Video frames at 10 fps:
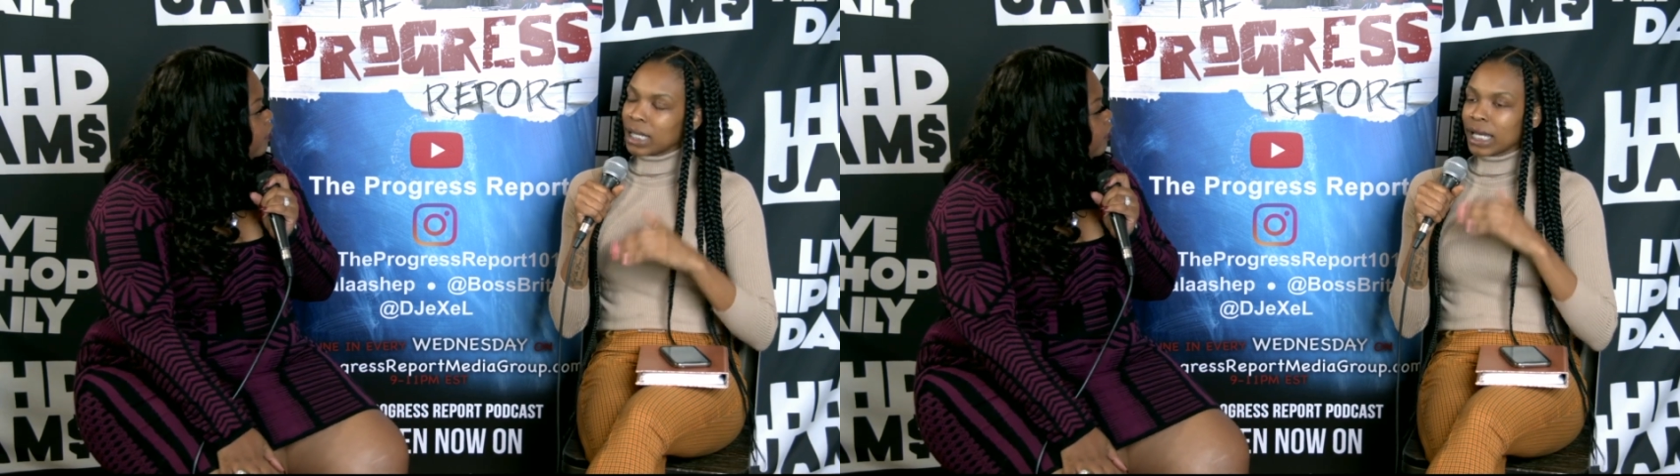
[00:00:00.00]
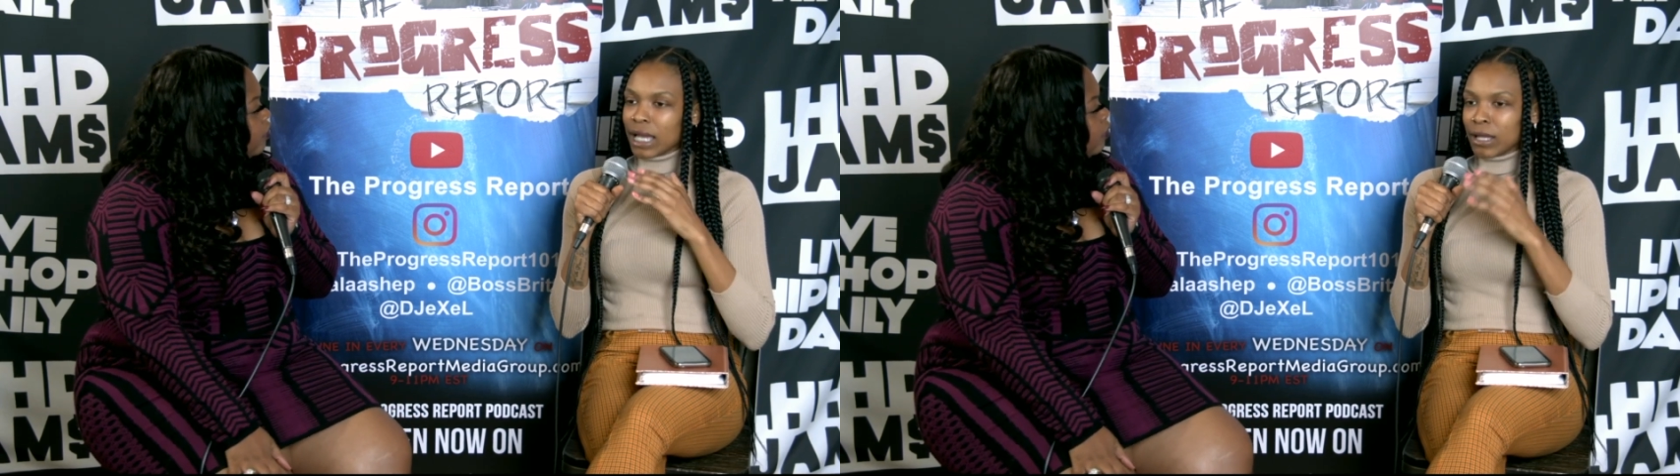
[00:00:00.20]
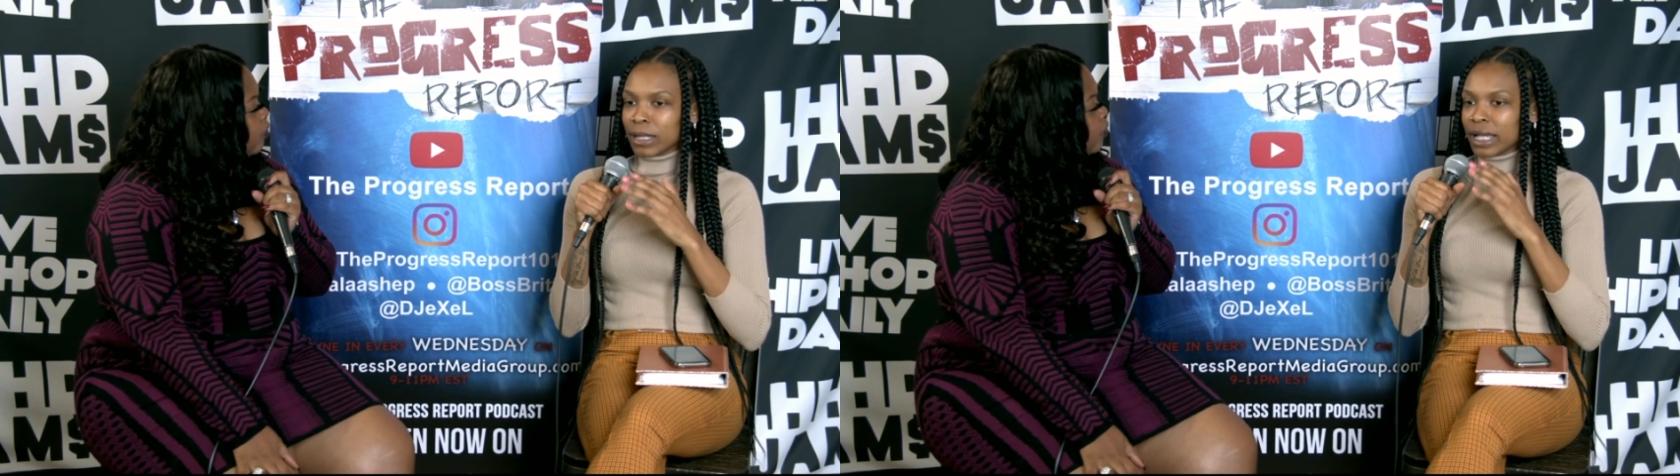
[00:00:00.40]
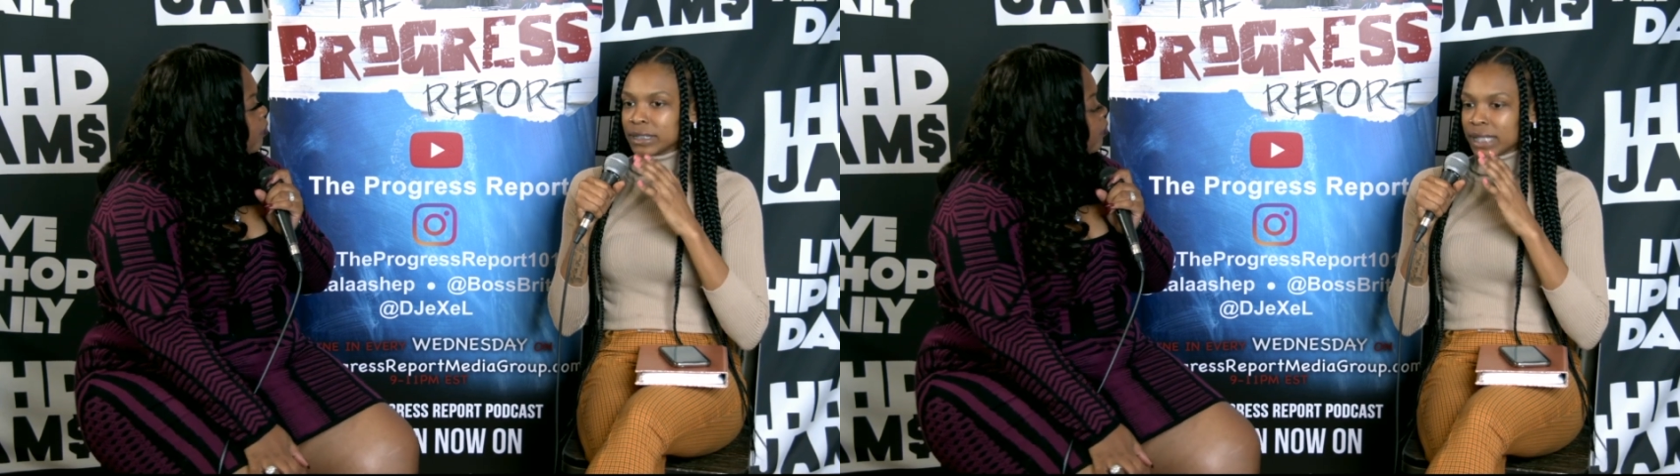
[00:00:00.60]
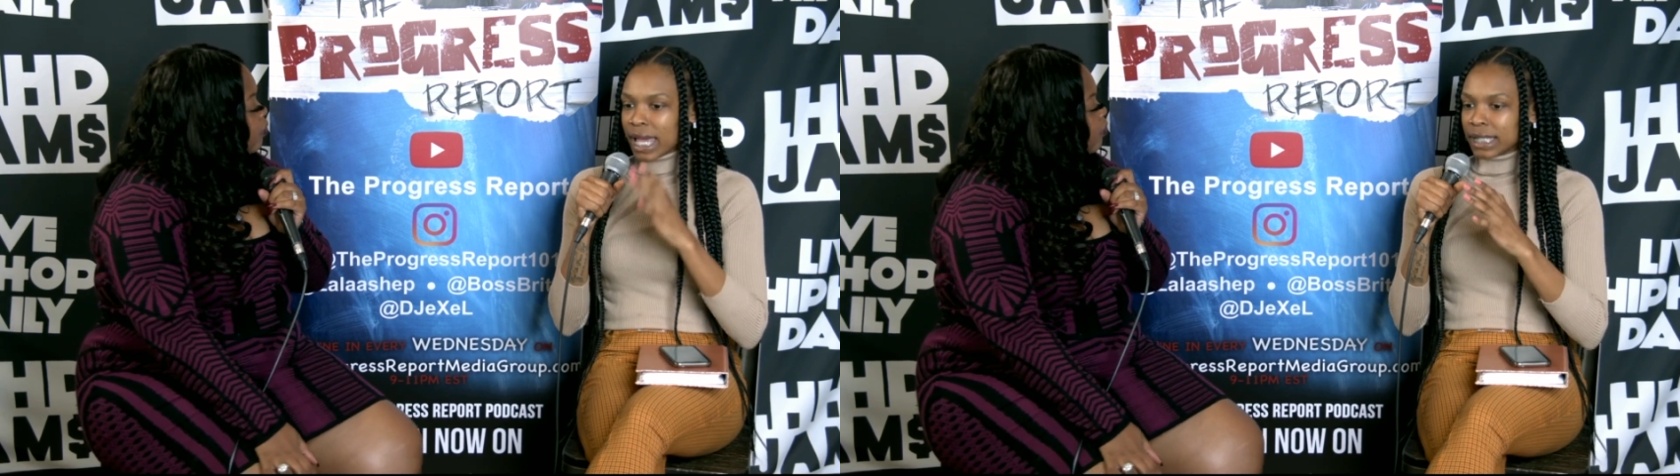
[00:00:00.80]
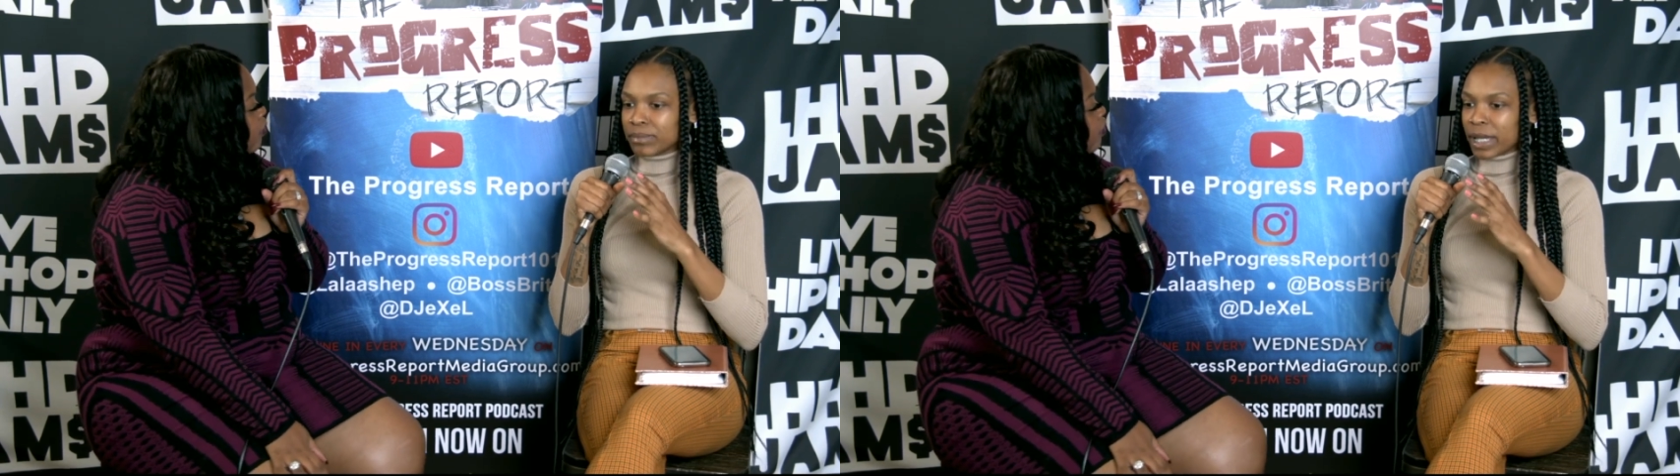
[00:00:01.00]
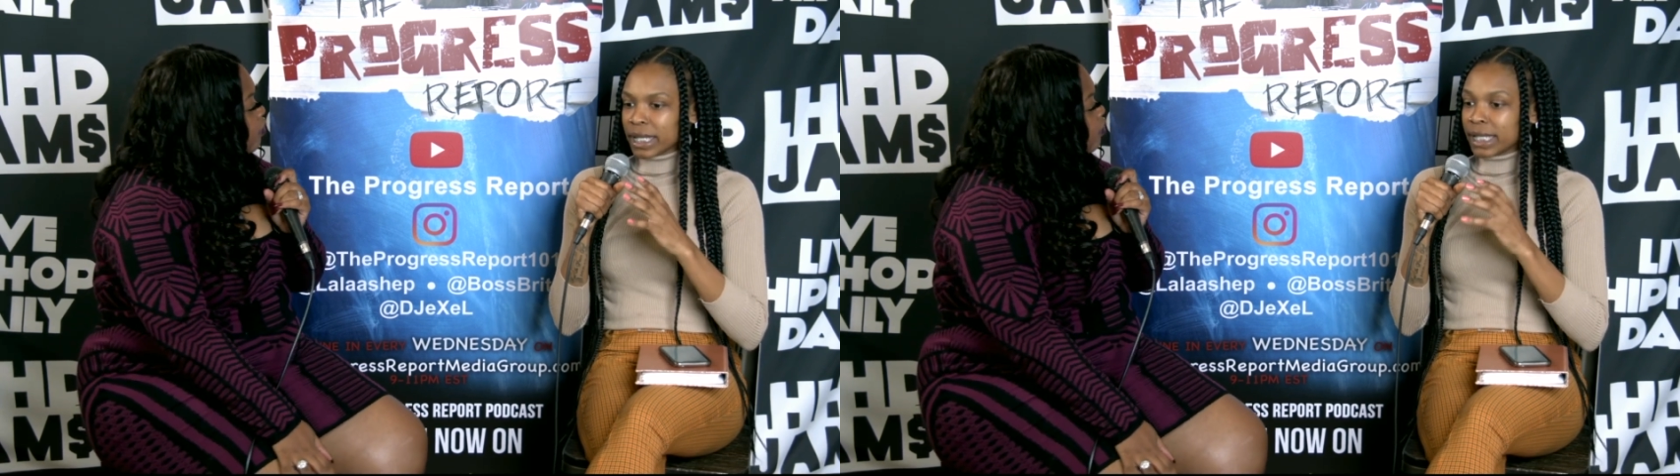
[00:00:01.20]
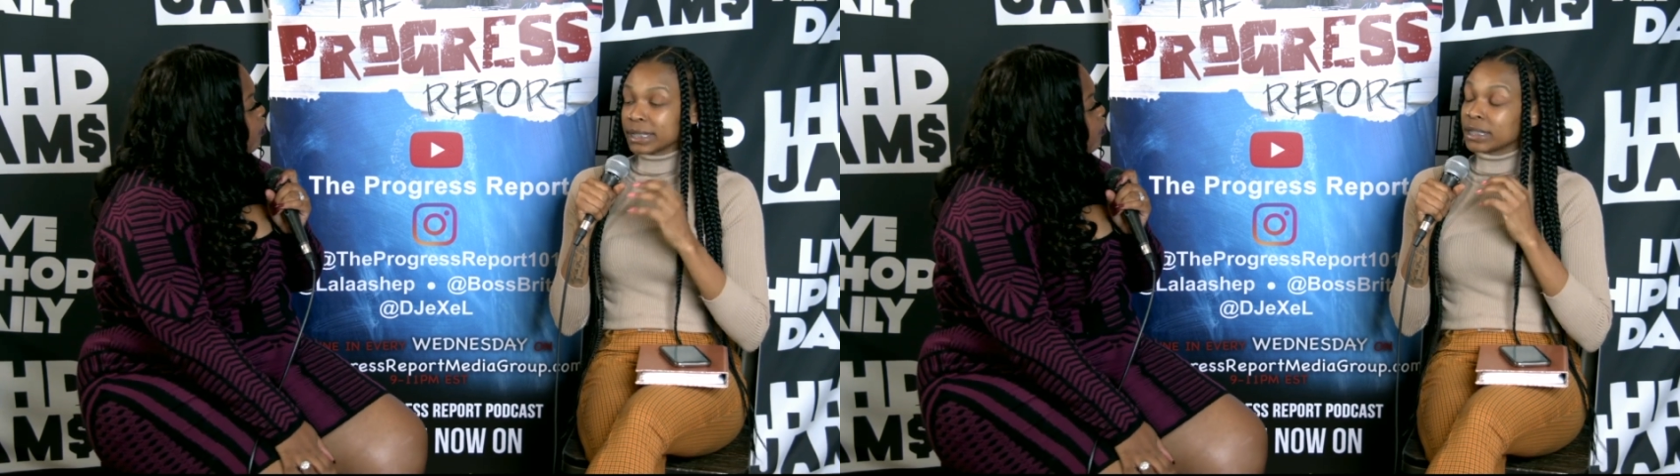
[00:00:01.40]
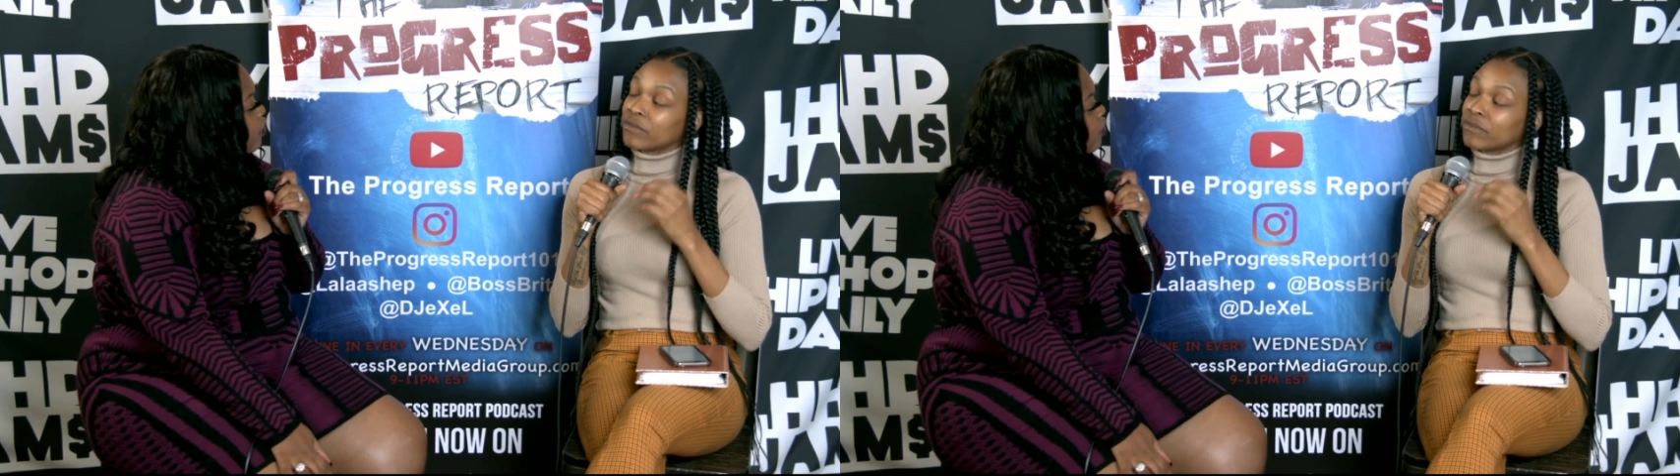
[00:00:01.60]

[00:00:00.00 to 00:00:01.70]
I like to ask my guests